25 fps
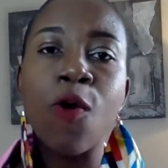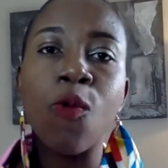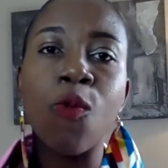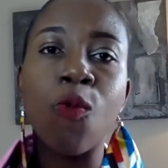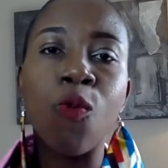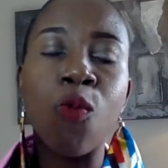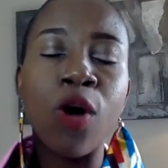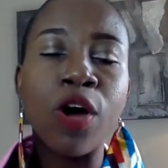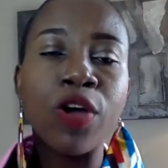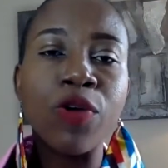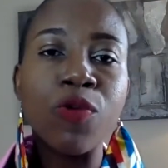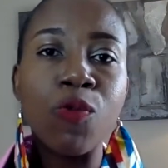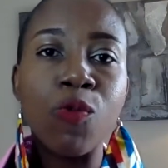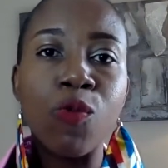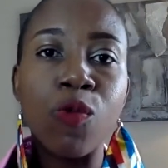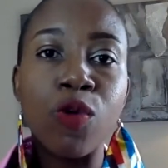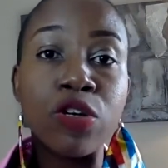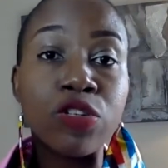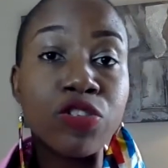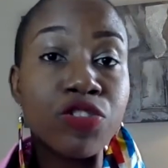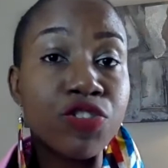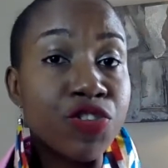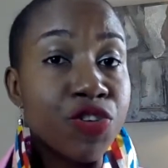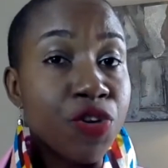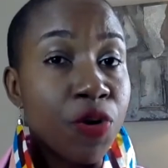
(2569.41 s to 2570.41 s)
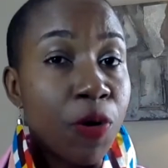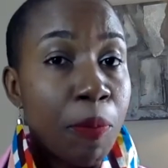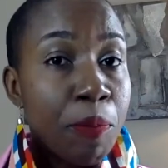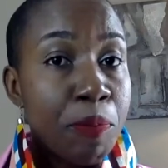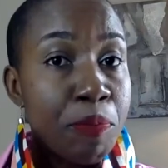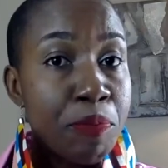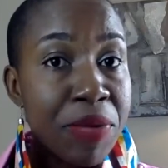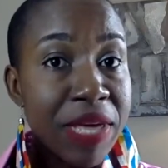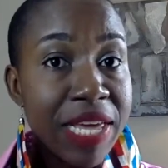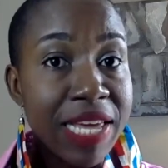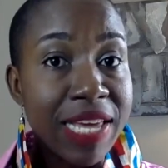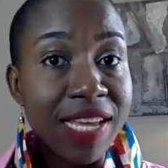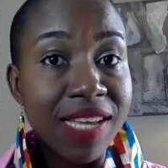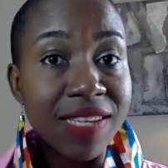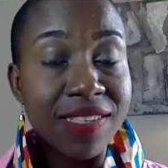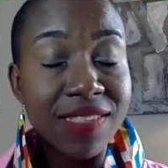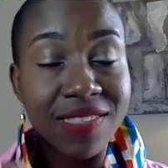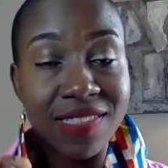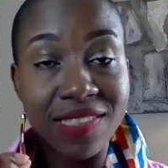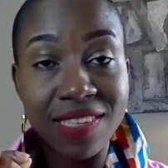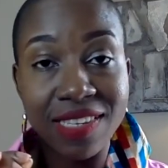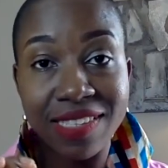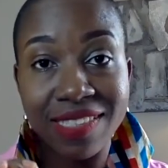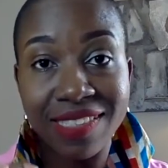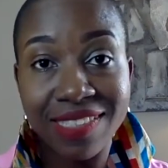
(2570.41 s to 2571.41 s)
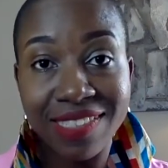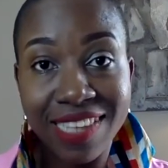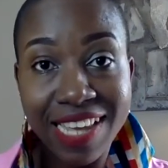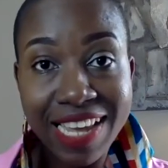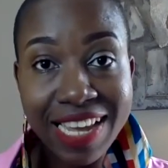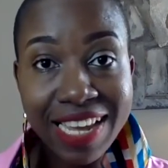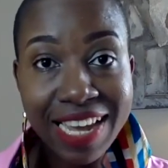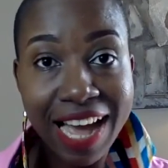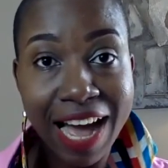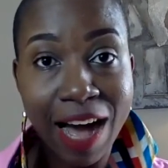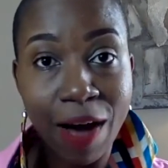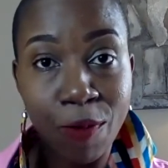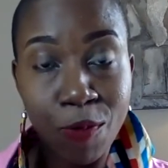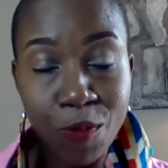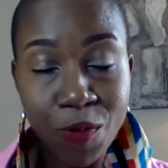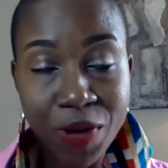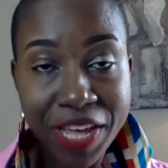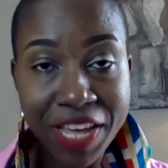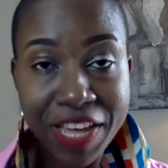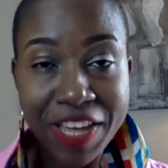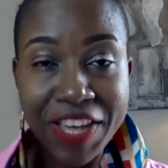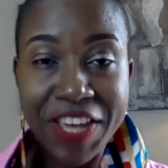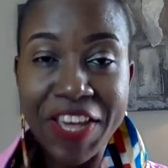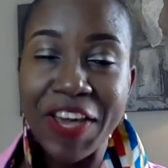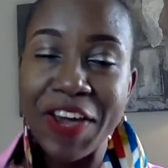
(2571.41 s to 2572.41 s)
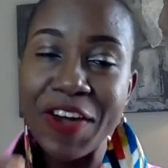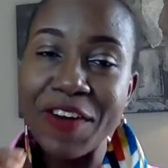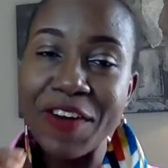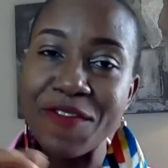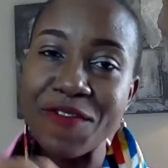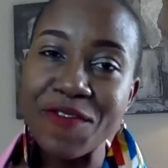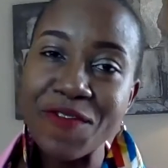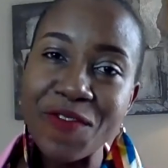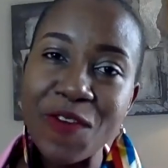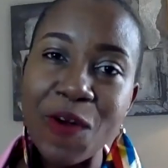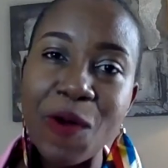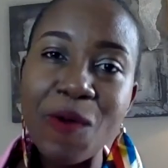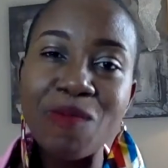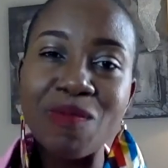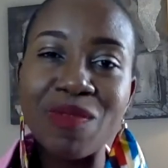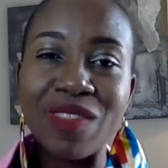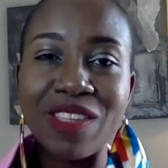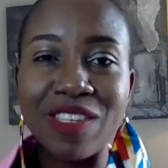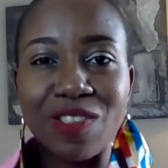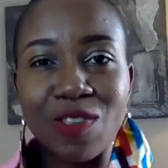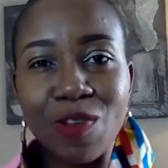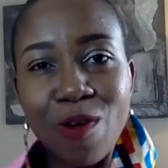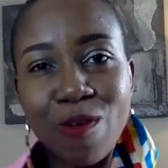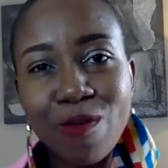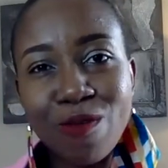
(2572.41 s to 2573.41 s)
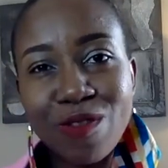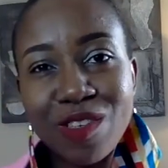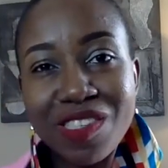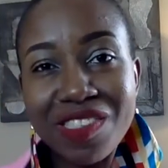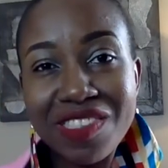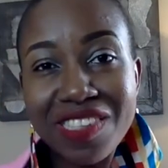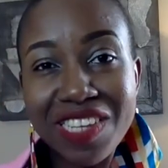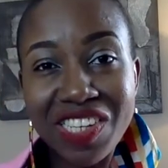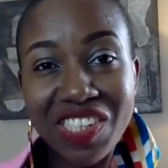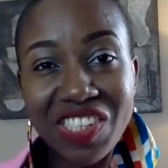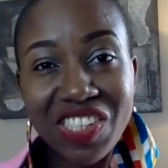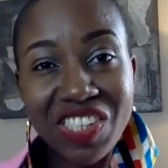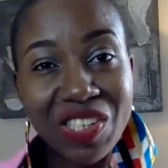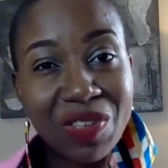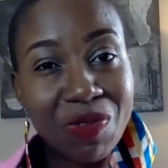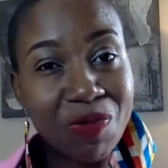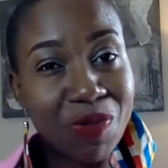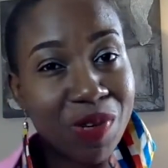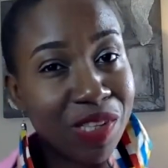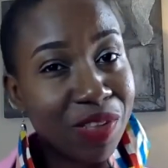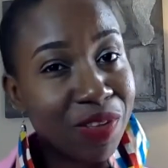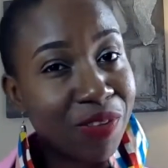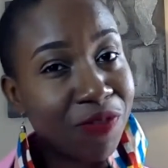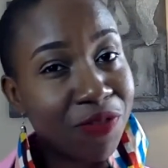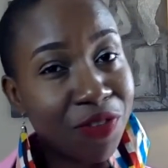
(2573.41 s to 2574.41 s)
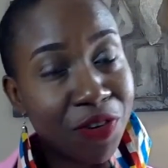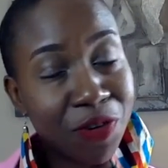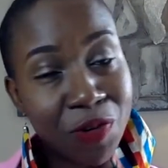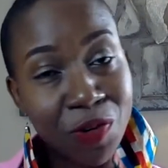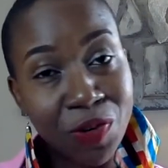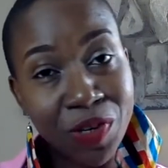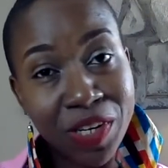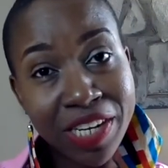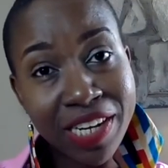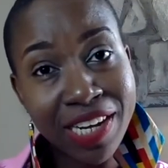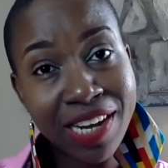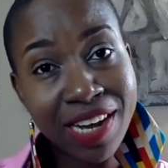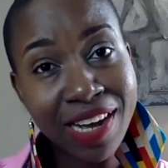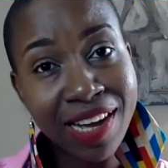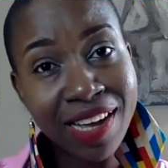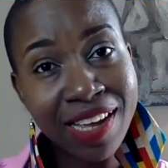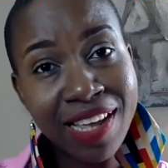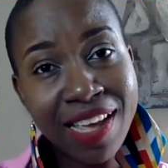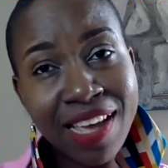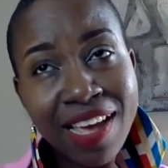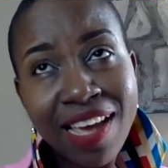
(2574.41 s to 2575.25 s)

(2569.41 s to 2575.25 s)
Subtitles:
What was your biggest takeaway from this conversation with Veronica?